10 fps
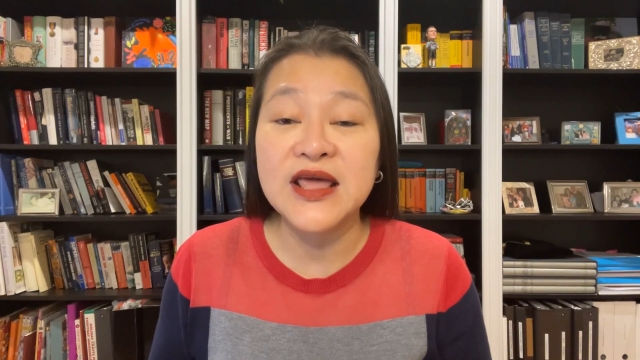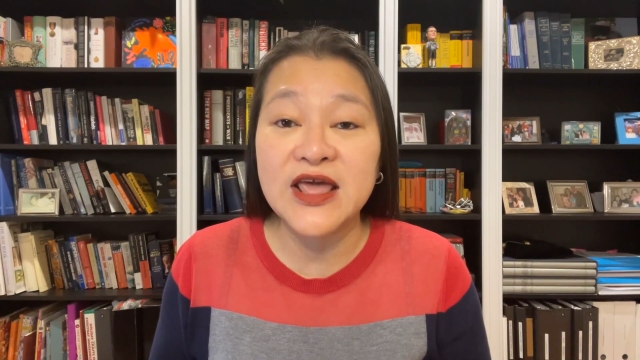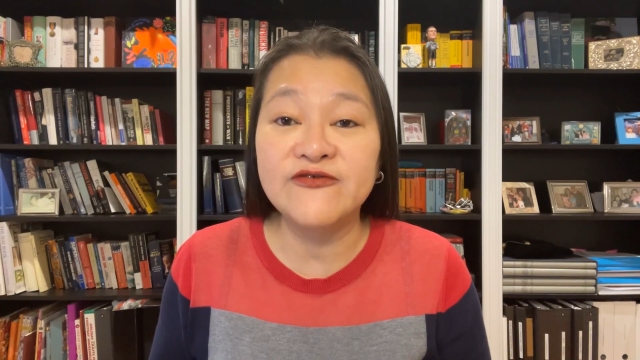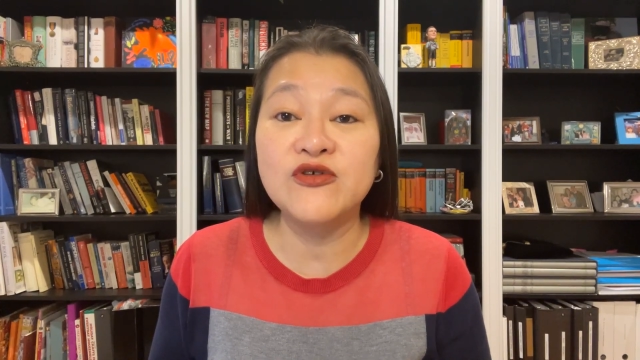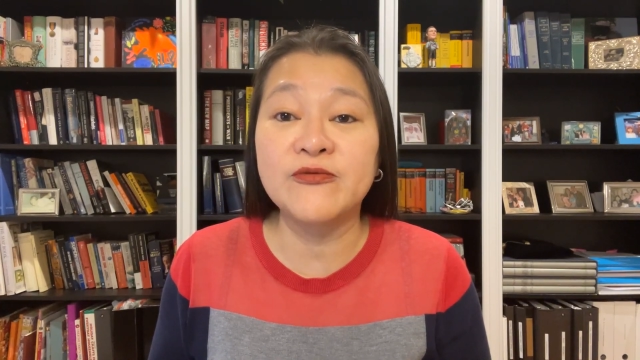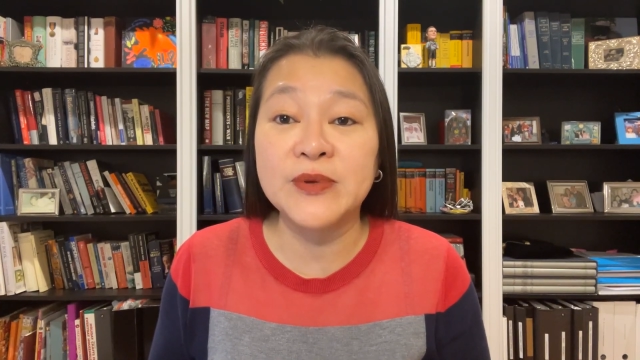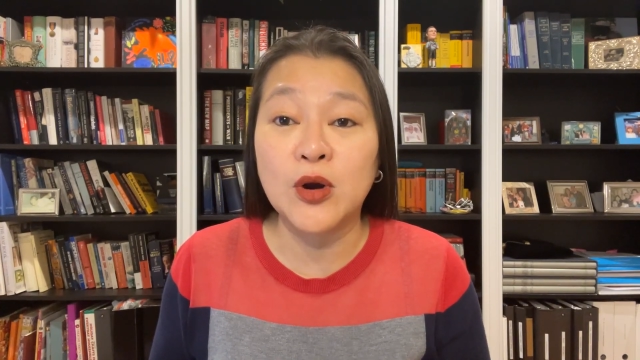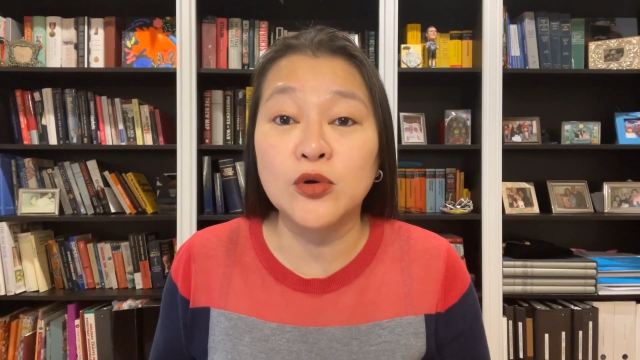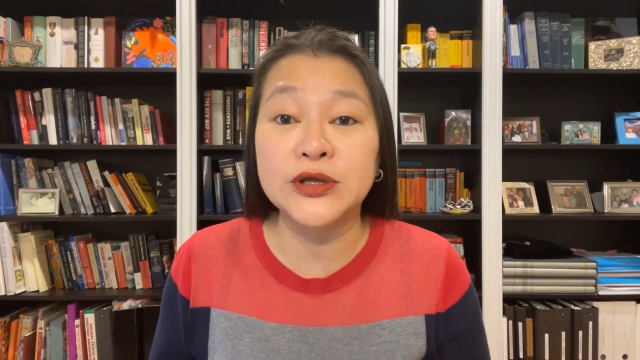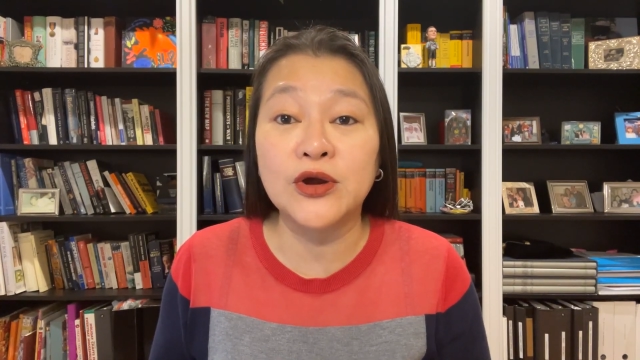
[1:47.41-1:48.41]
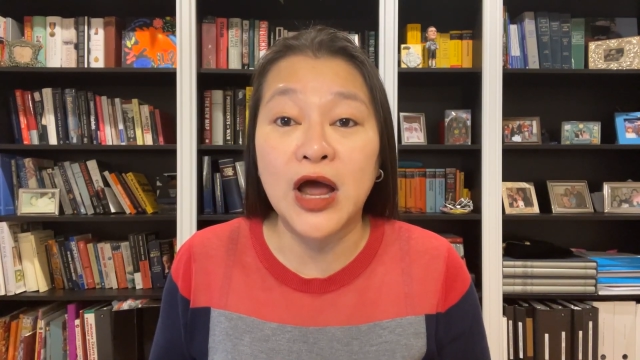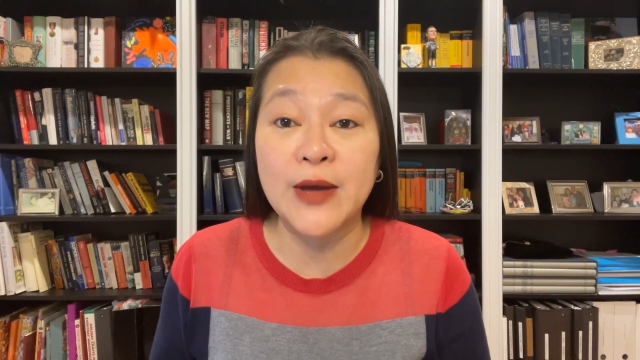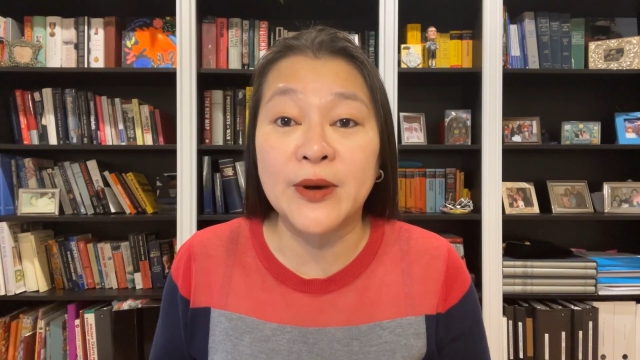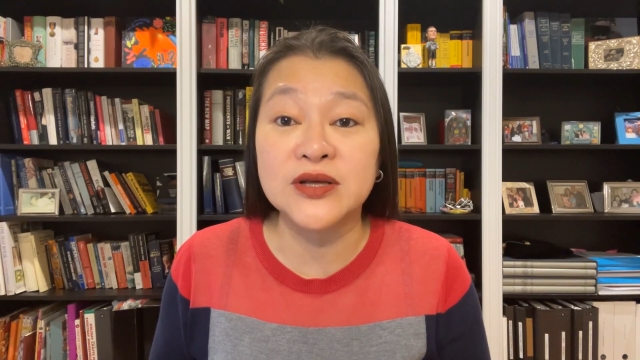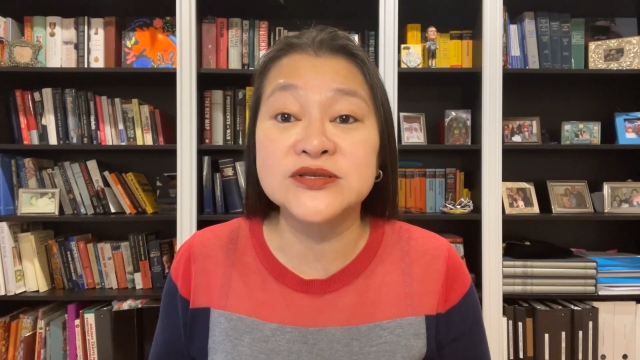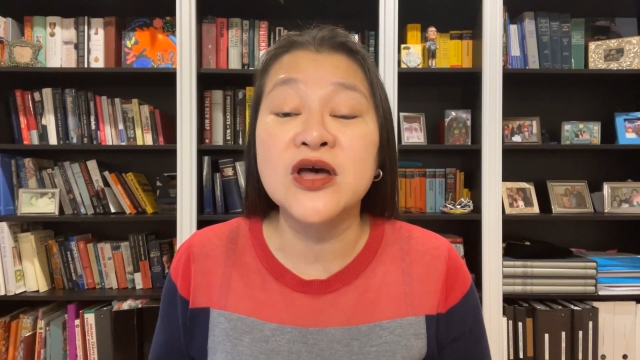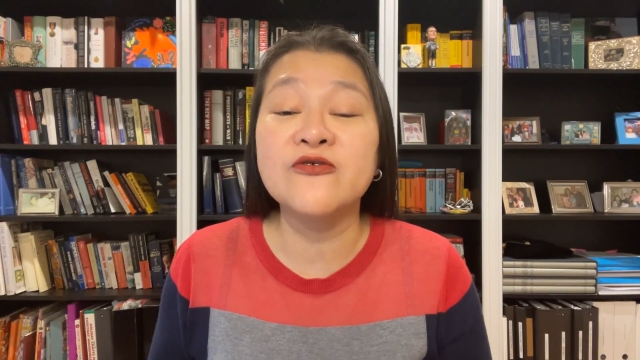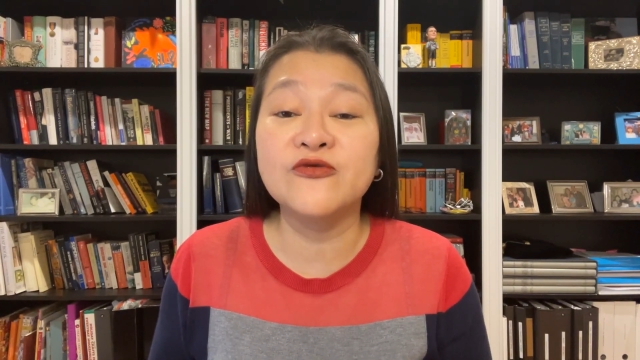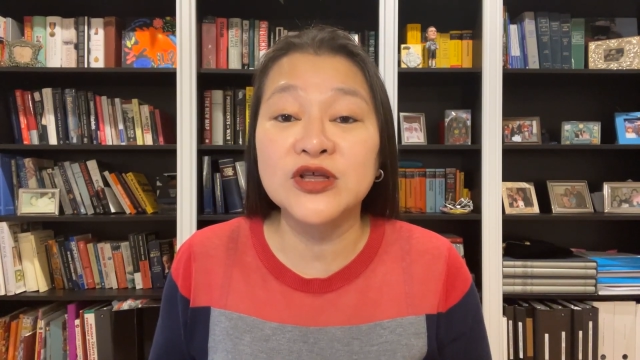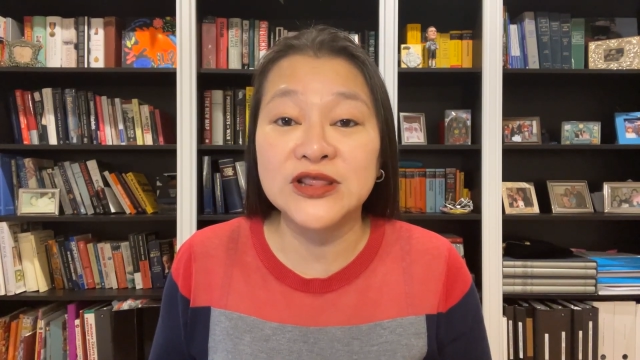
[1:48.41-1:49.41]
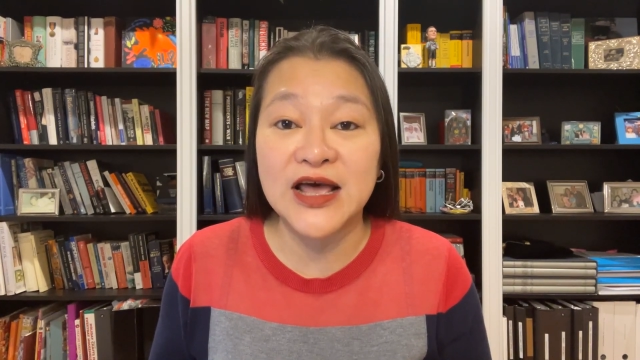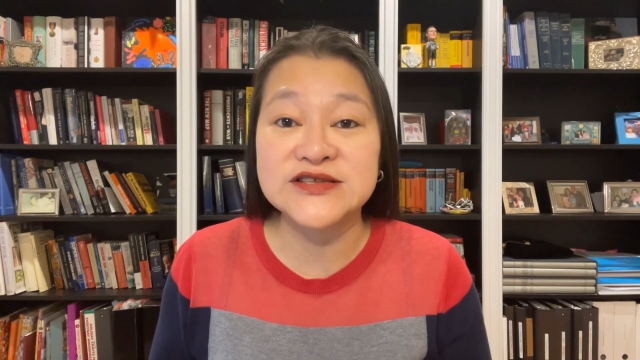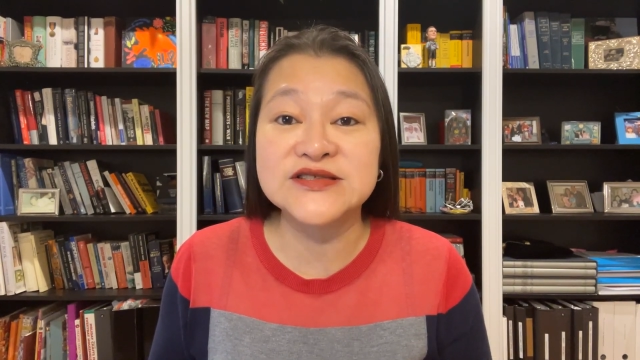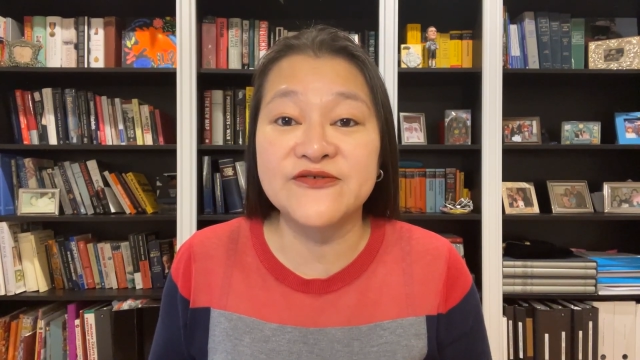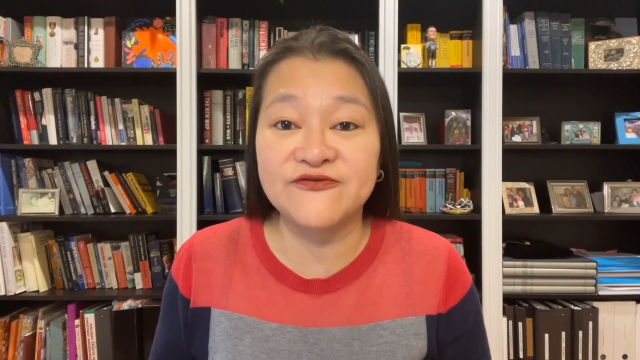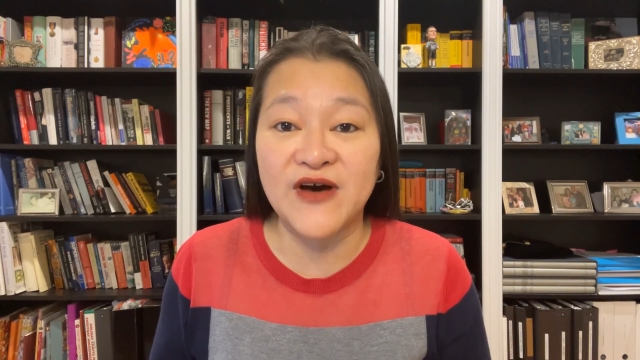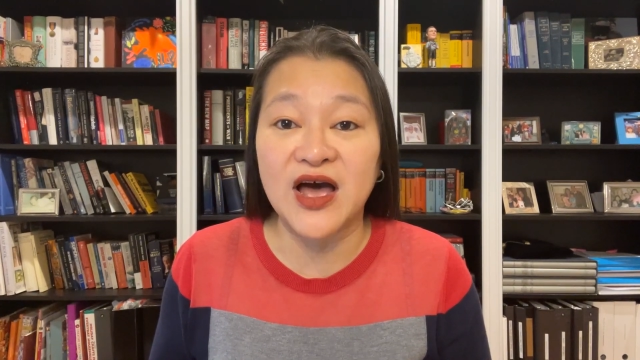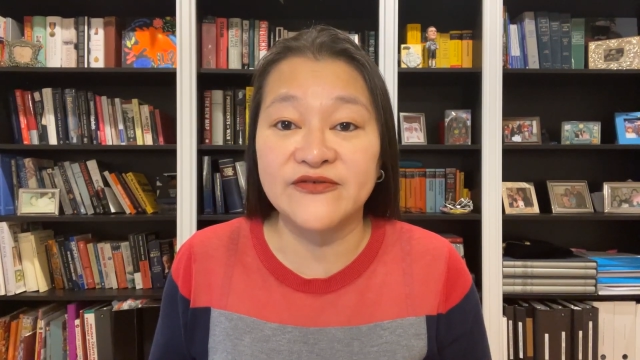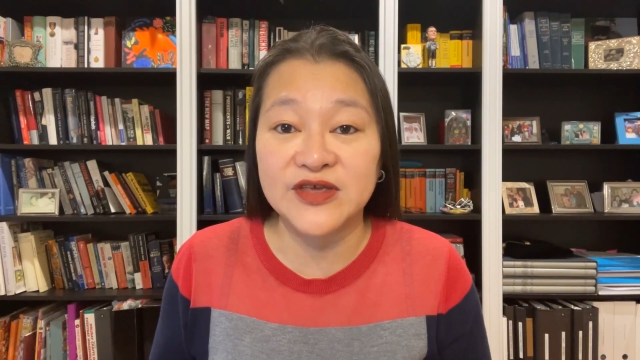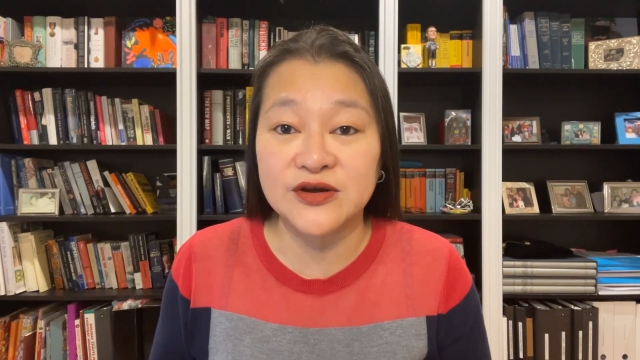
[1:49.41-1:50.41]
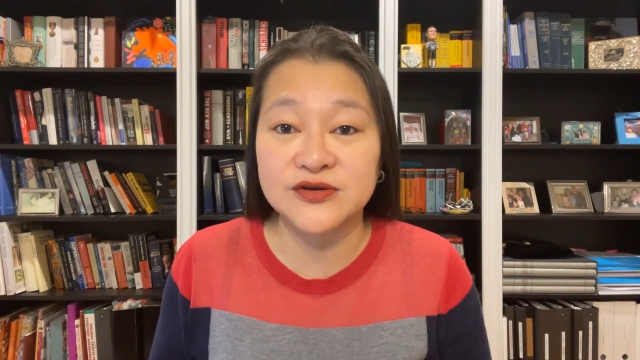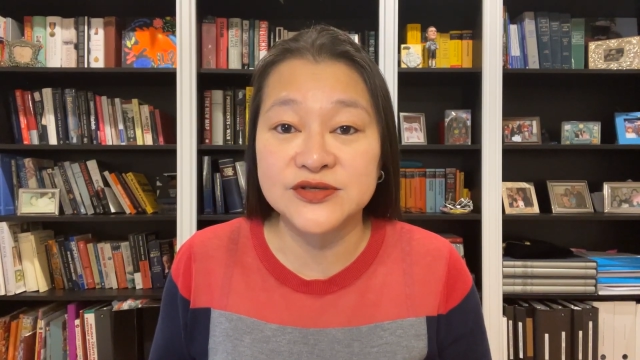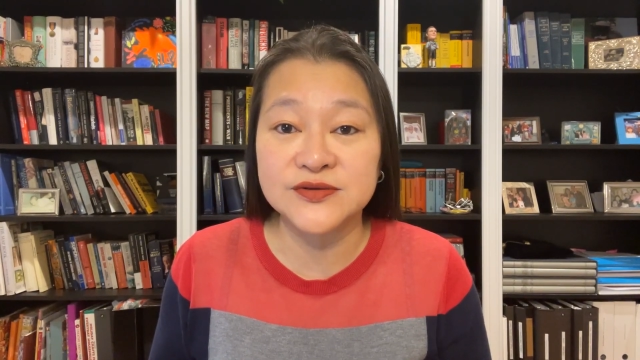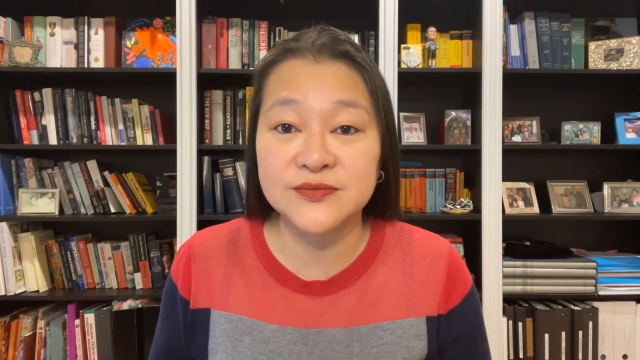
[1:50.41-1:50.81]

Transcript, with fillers: if you've been holding your I bonds for less than five years.